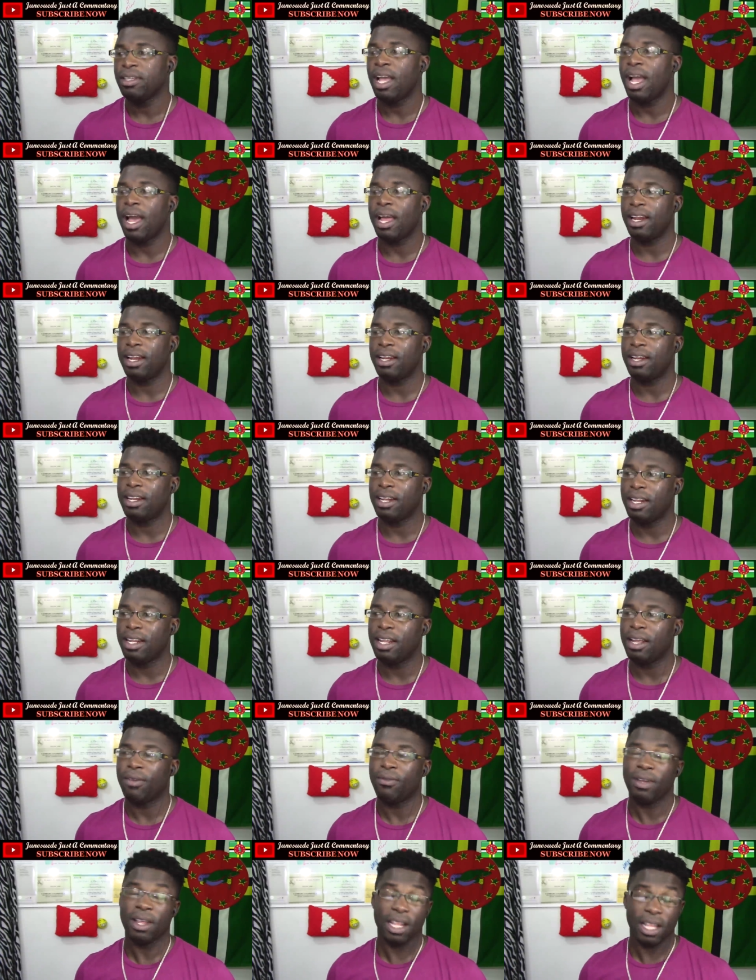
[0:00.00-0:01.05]
And
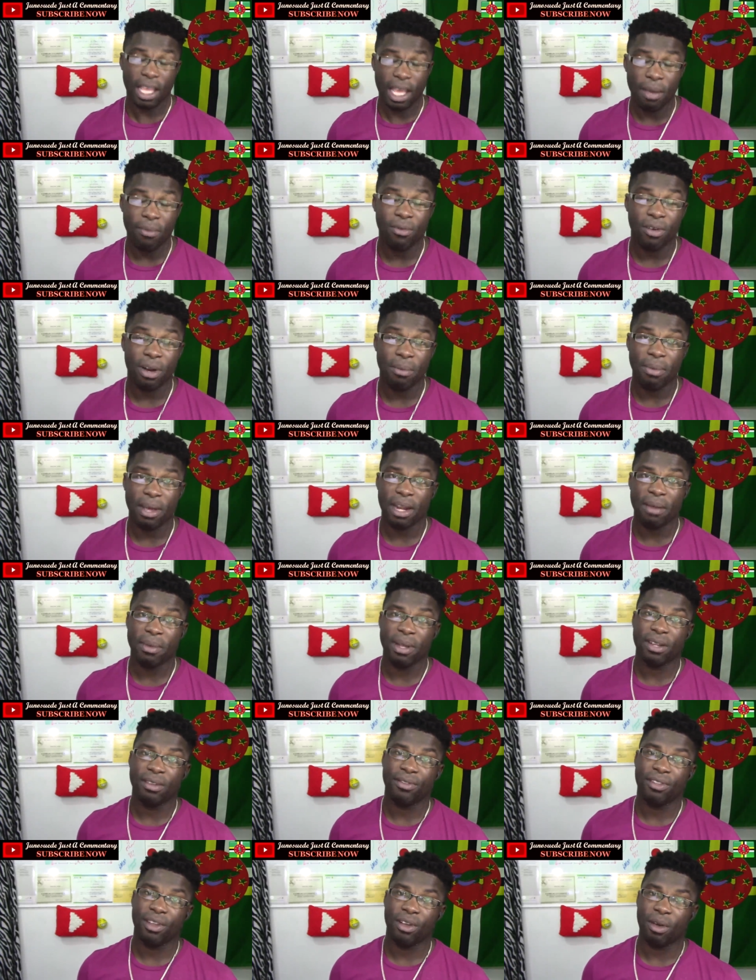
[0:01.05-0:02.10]
it came for the
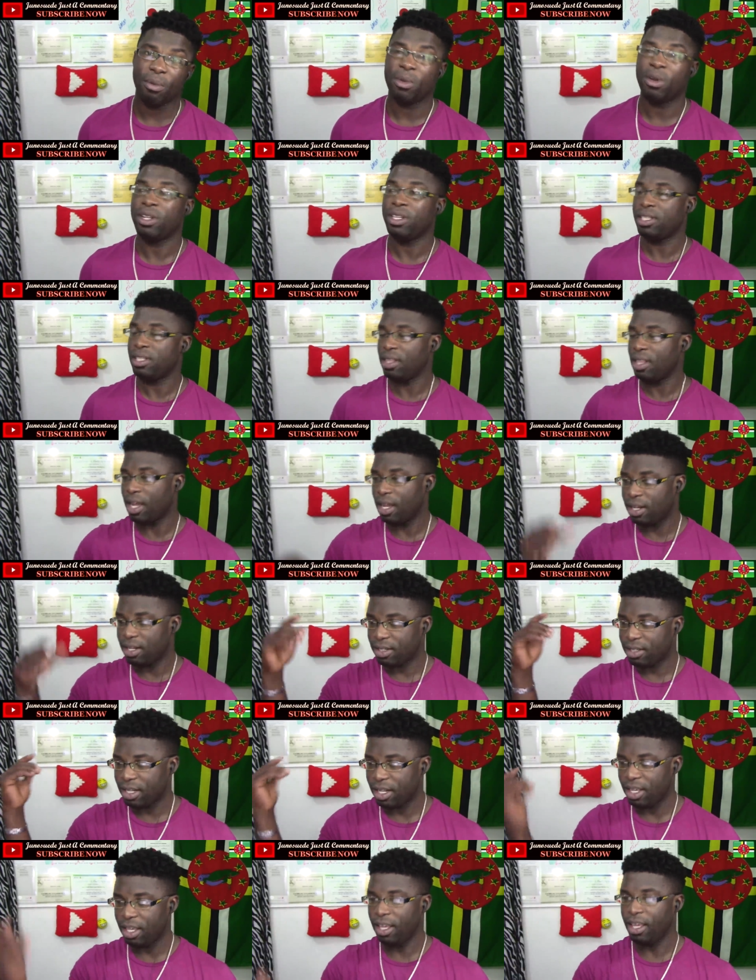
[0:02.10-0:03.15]
betterment of the community that
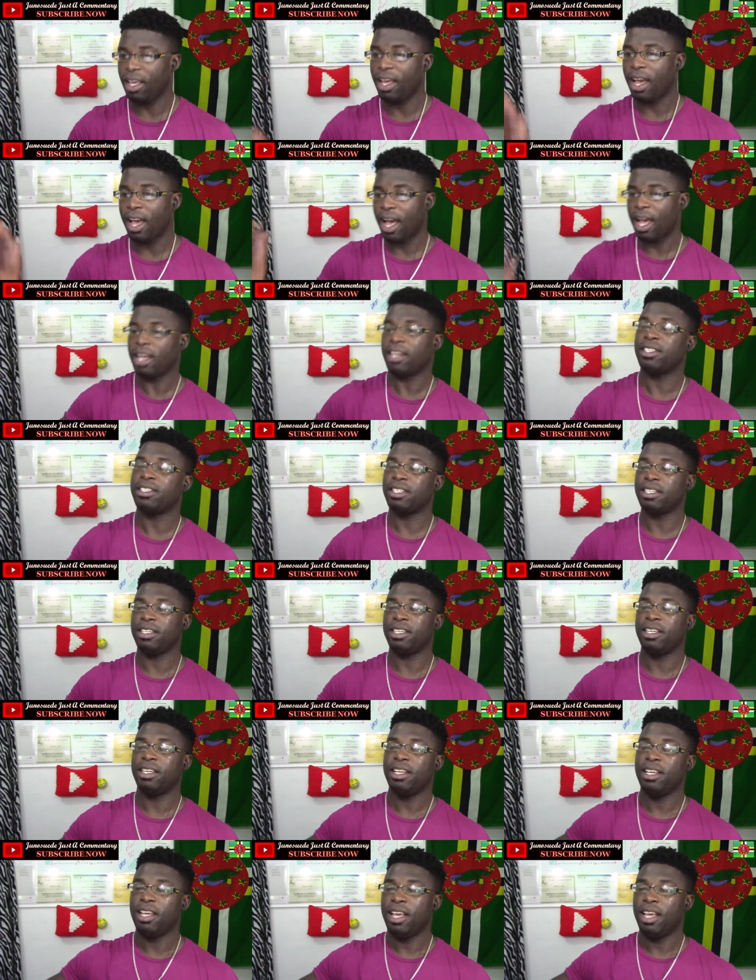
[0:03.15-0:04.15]
they actually